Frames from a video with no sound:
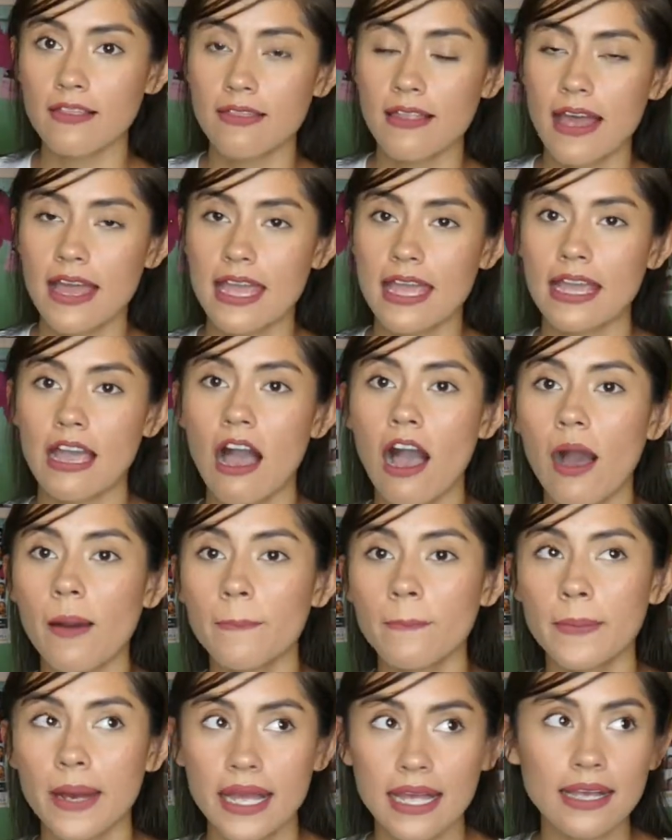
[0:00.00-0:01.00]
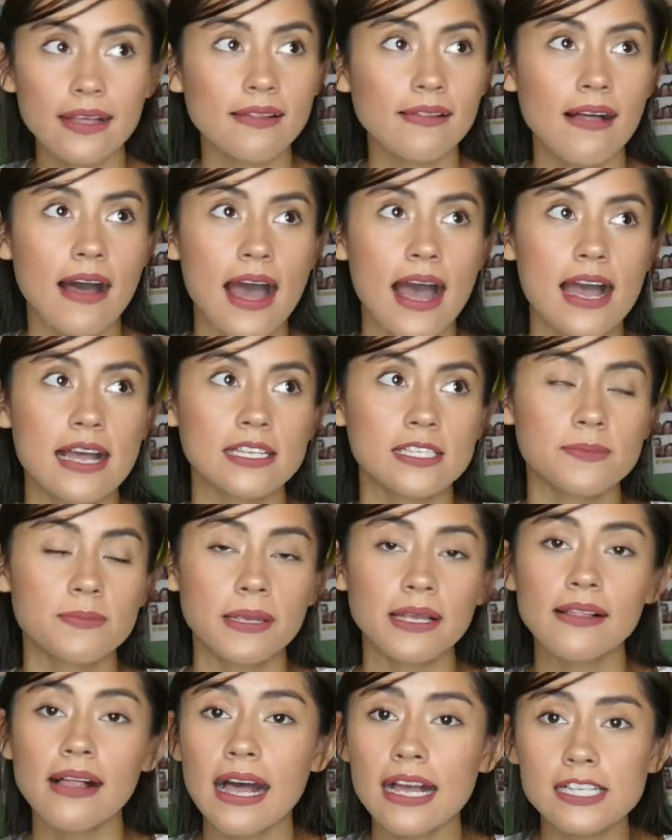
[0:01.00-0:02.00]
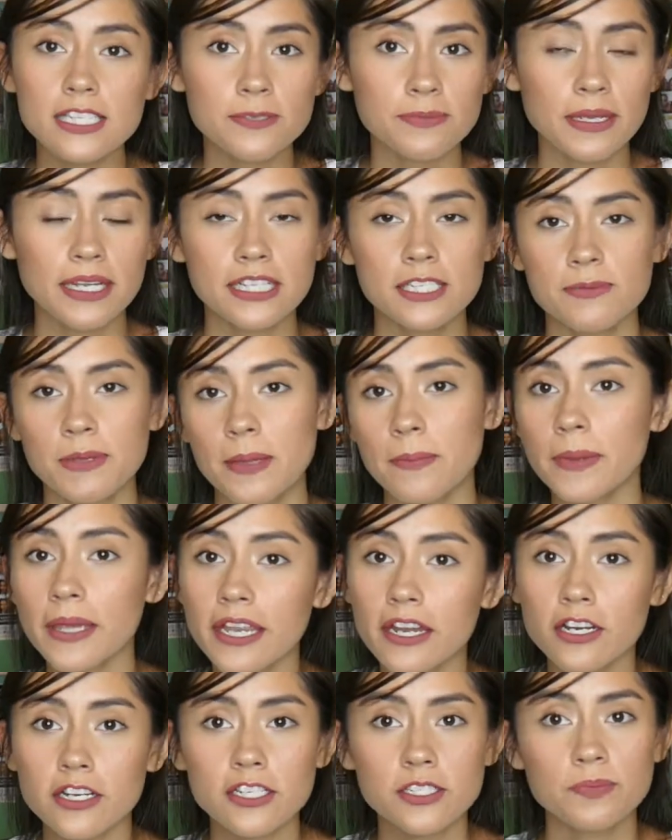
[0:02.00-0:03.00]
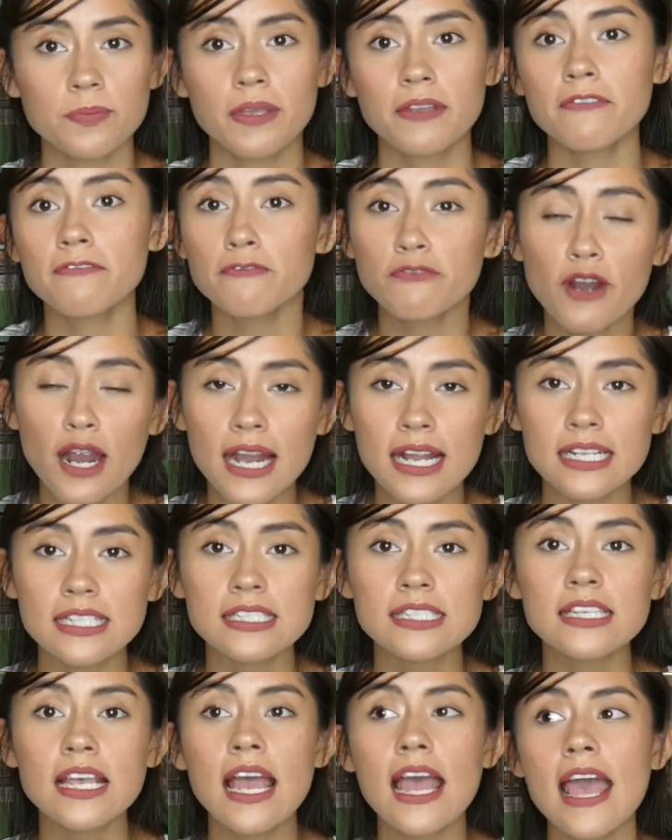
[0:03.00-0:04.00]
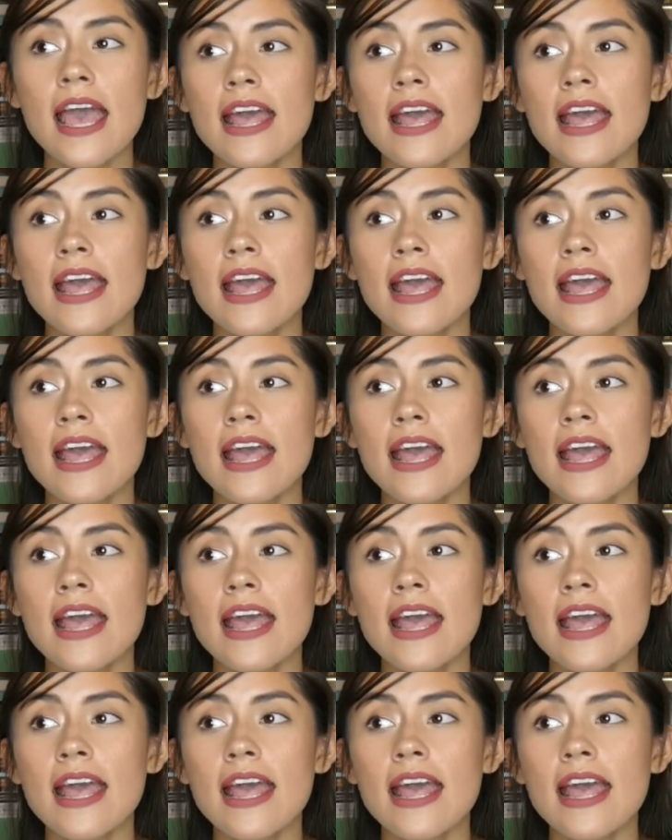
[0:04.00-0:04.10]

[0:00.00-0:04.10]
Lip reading: like my class, my classmates, my peers, my friends,